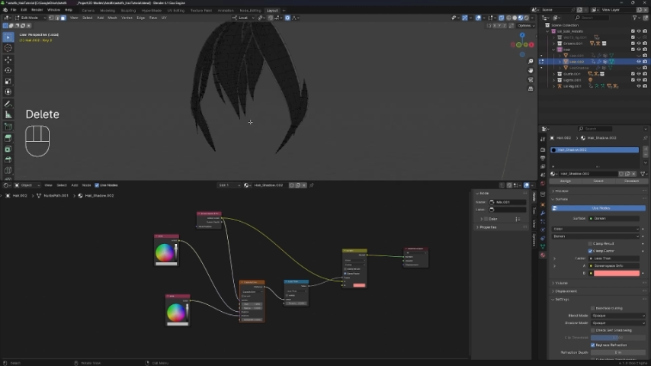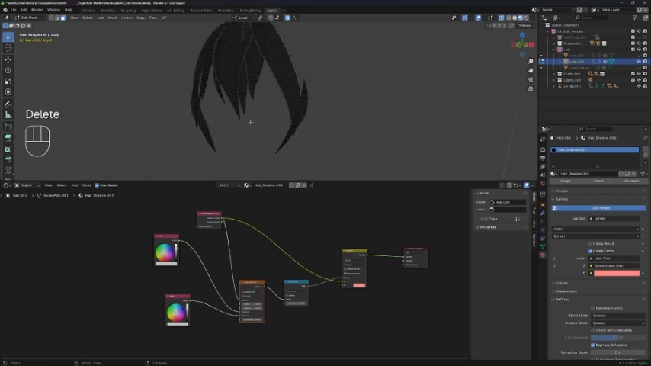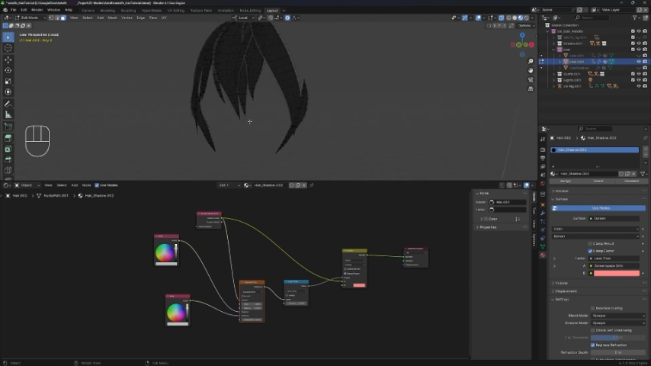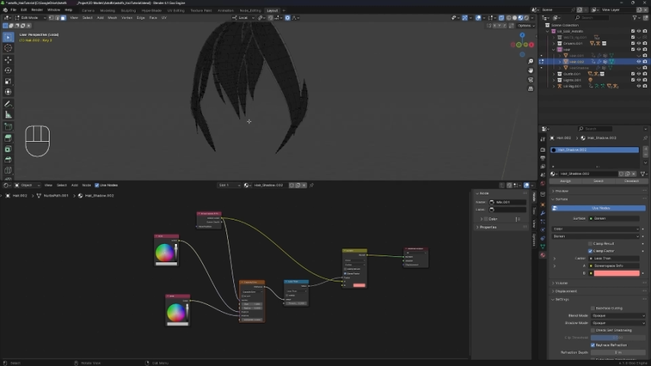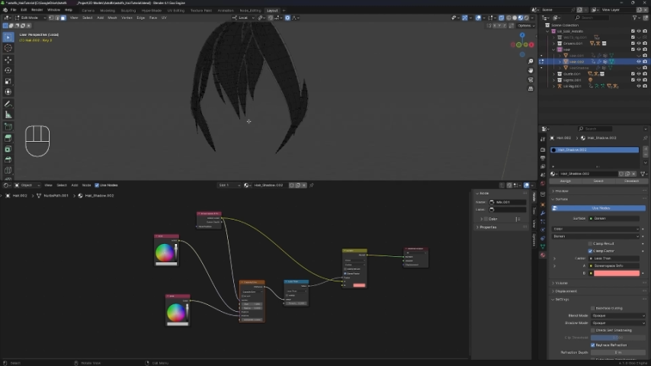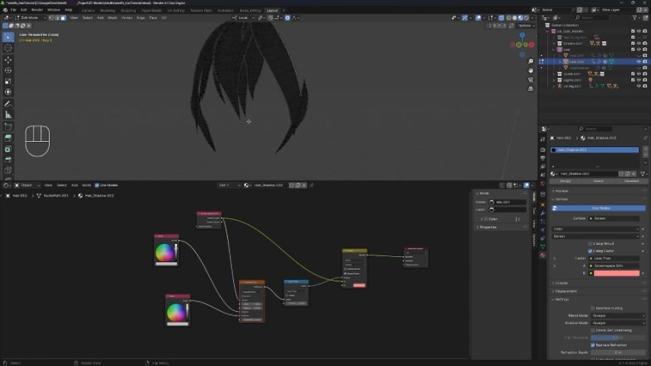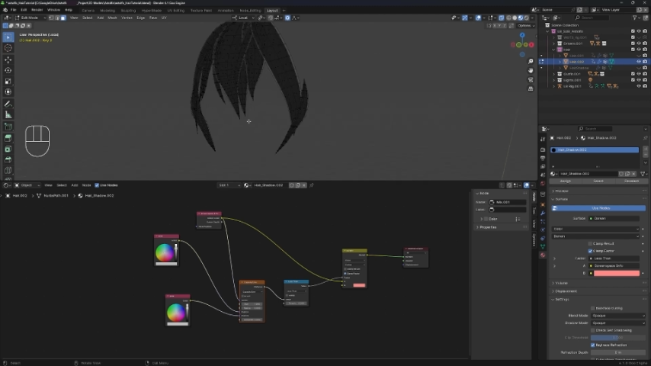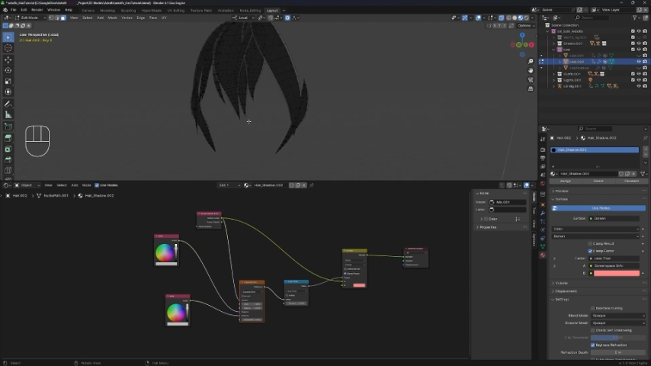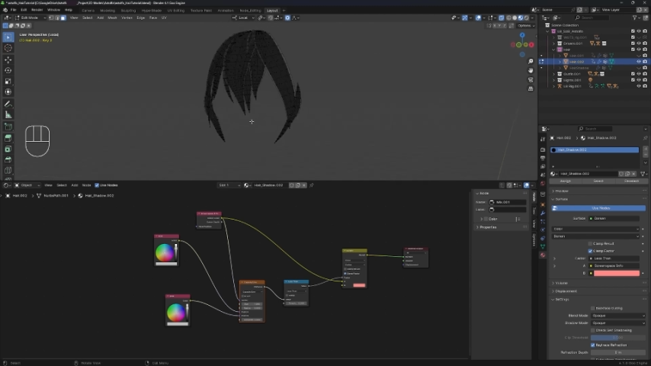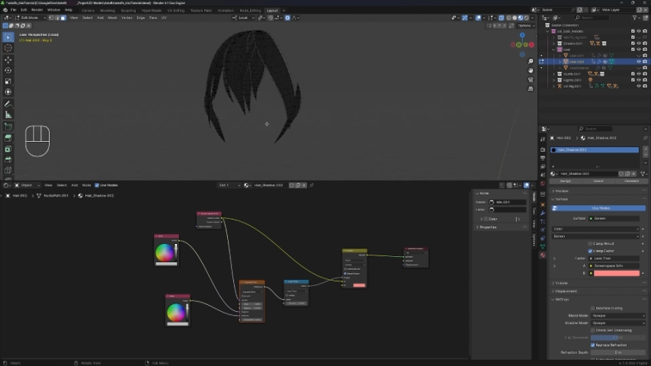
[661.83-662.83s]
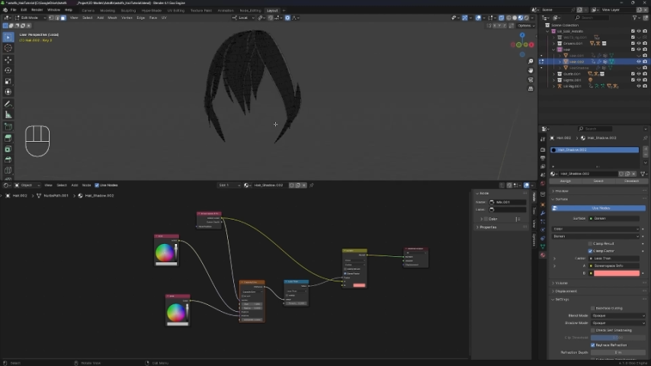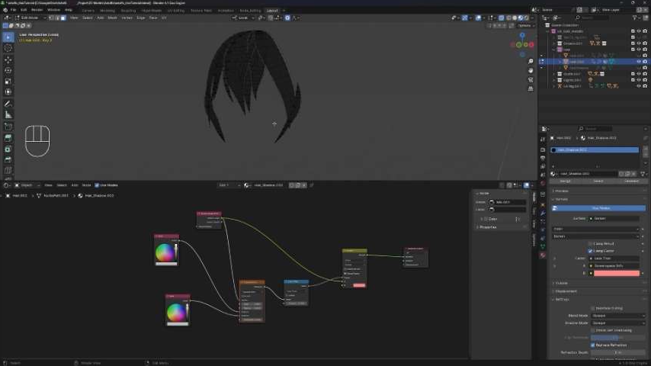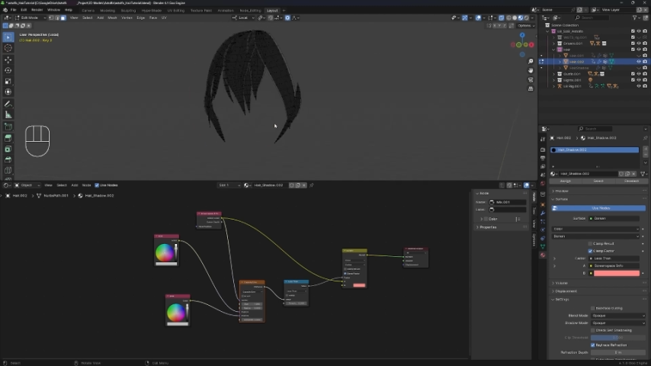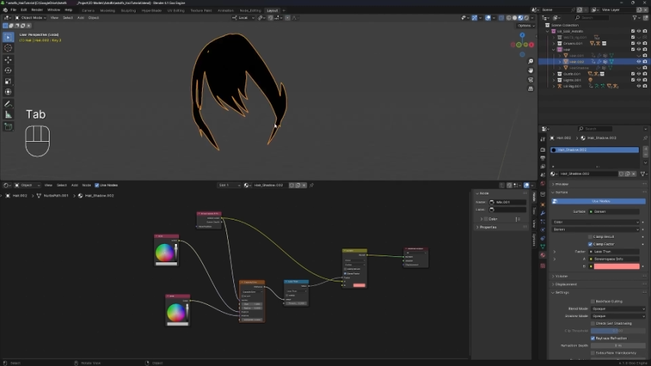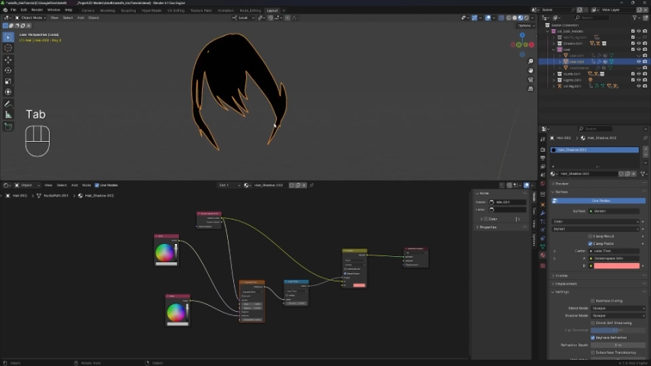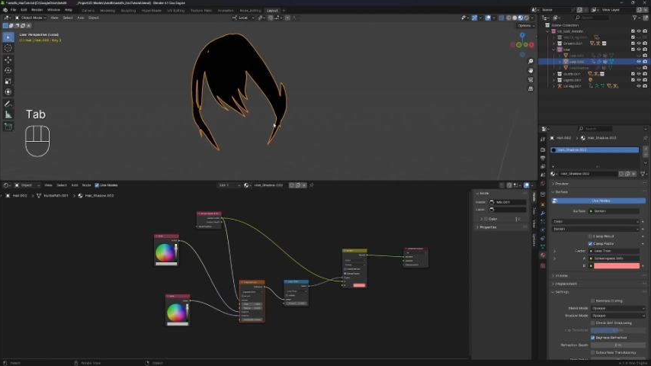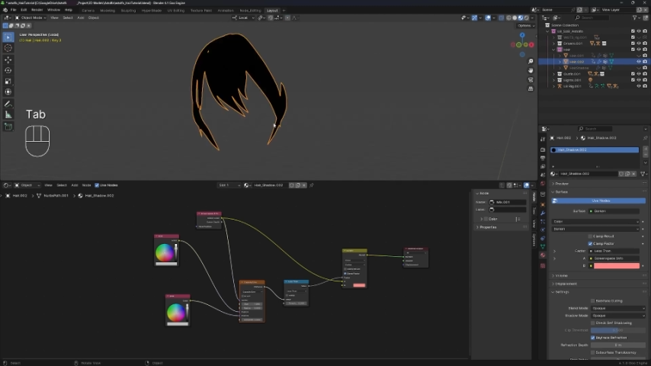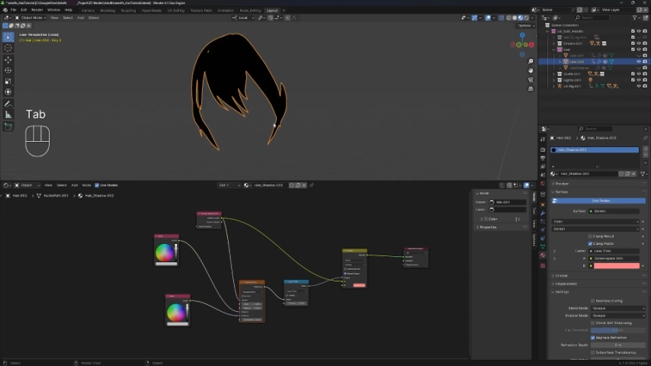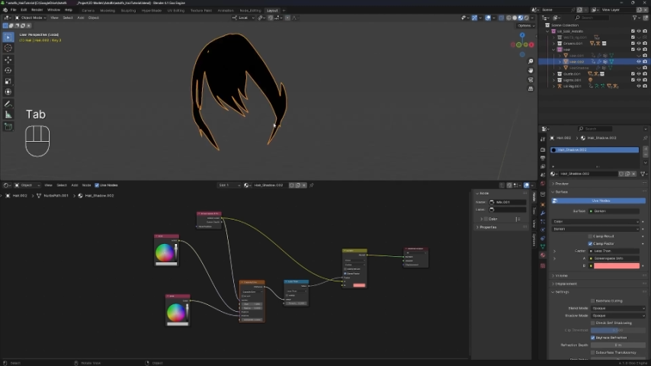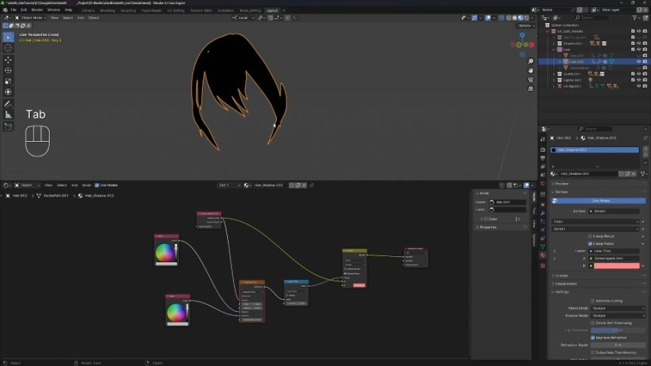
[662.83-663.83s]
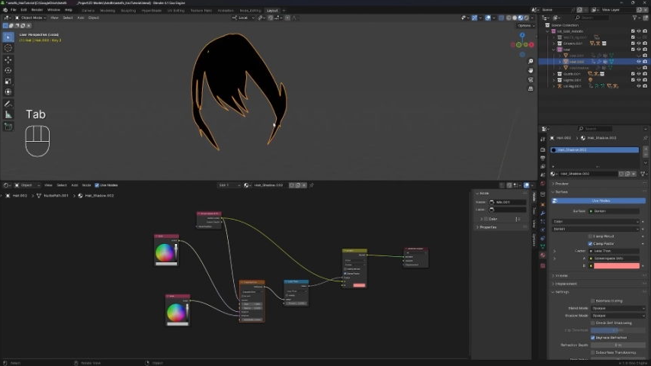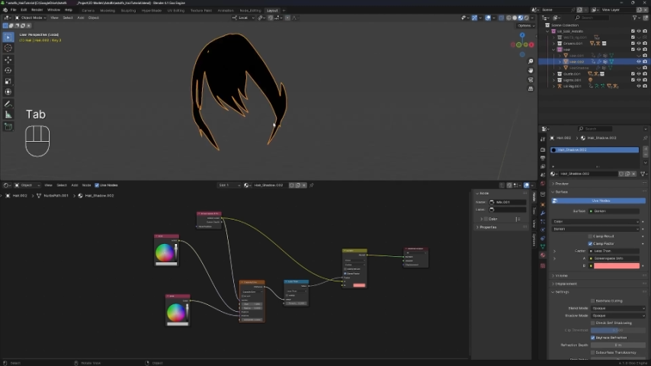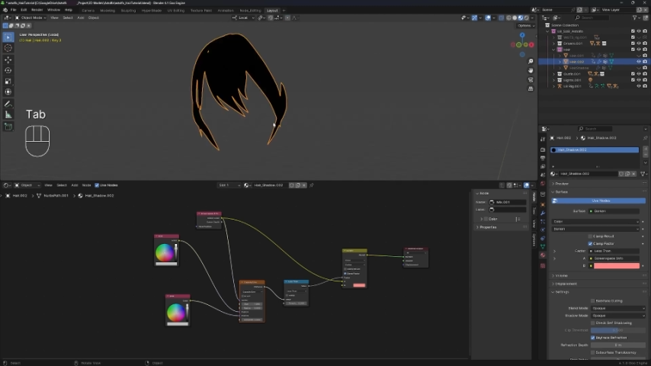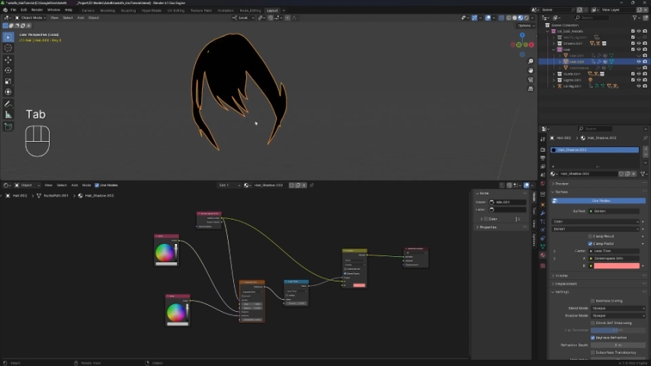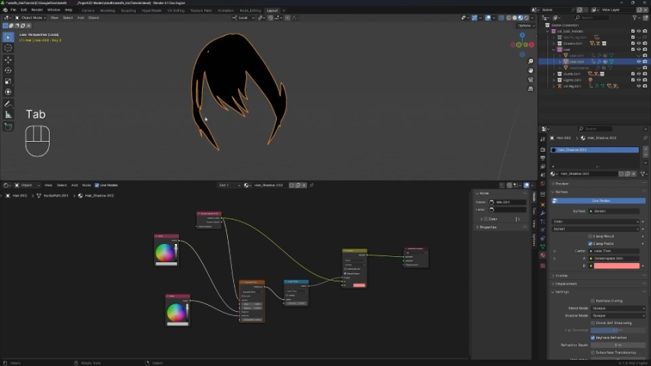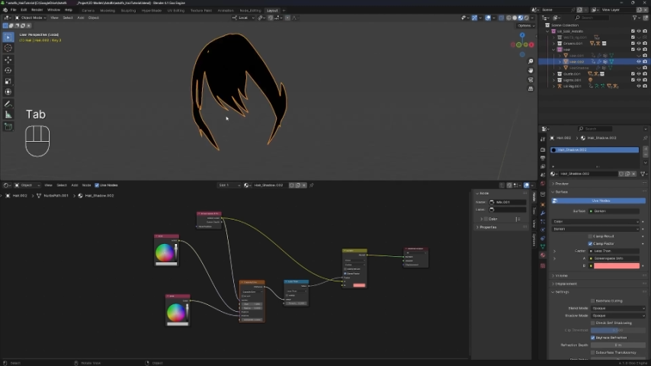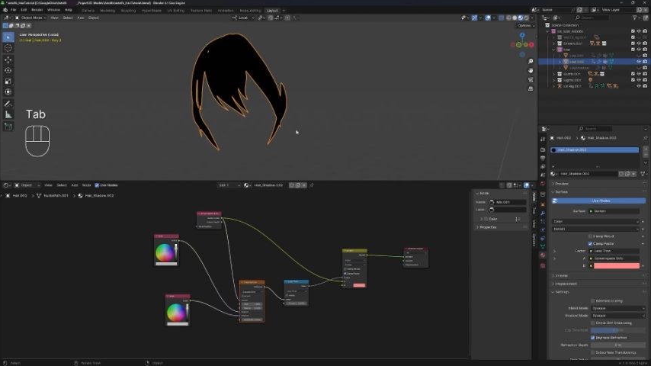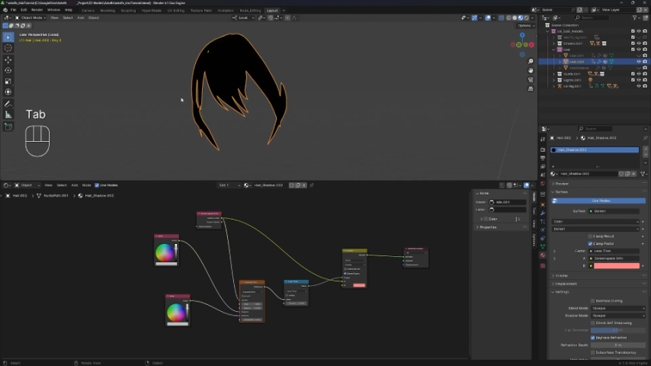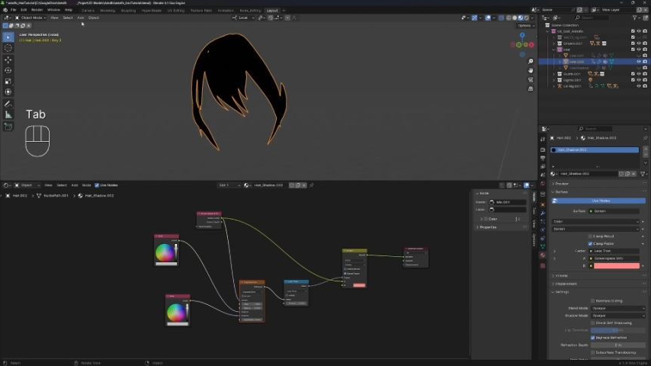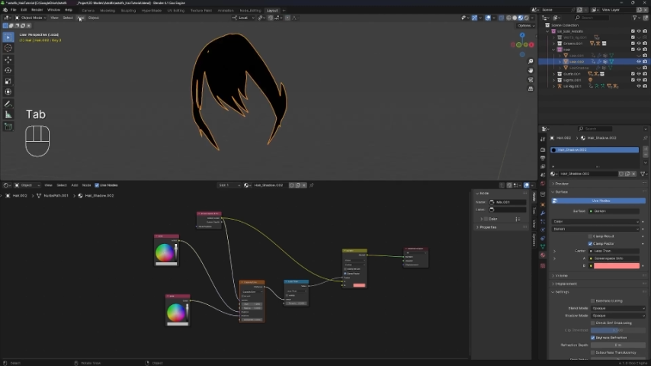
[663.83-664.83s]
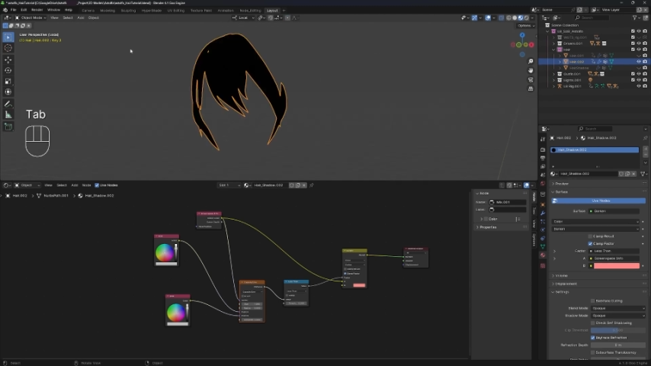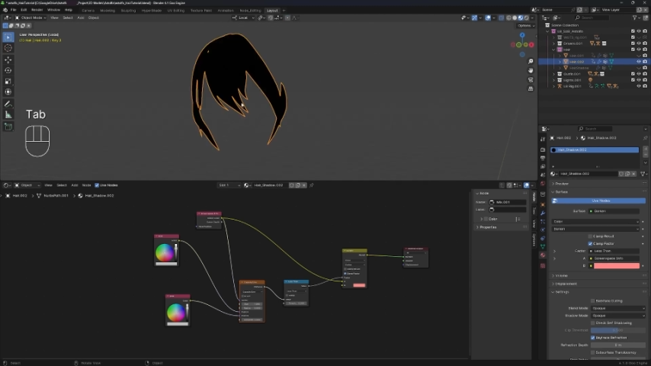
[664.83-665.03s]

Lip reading: No face is visible, so there are no lips to read.